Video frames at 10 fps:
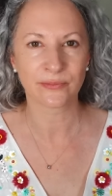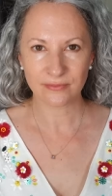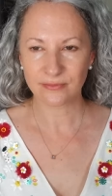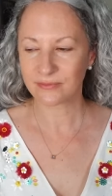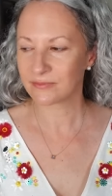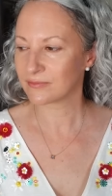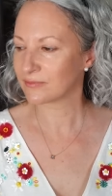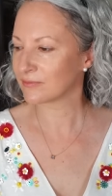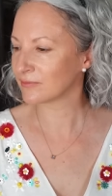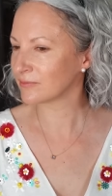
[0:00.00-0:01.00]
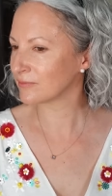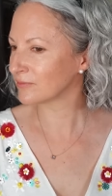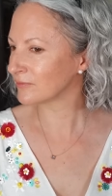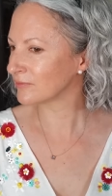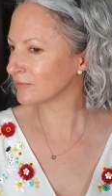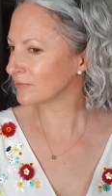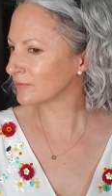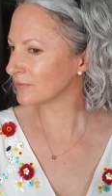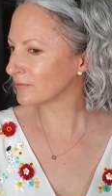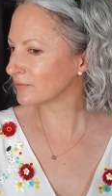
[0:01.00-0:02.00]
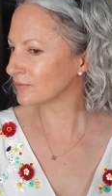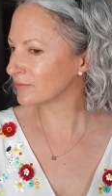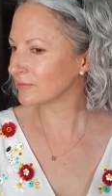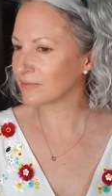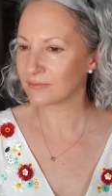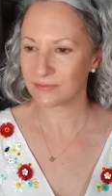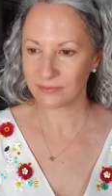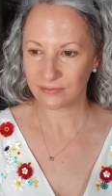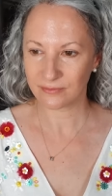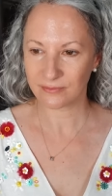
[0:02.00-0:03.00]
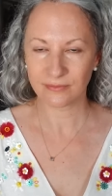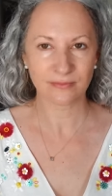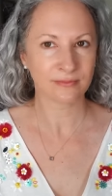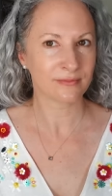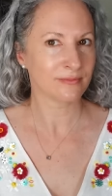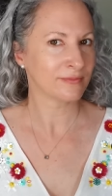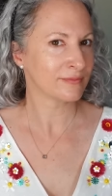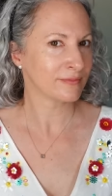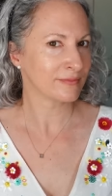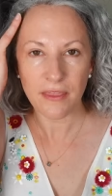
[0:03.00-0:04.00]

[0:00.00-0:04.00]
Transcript: I have been surprised by how much I have liked this particular shade.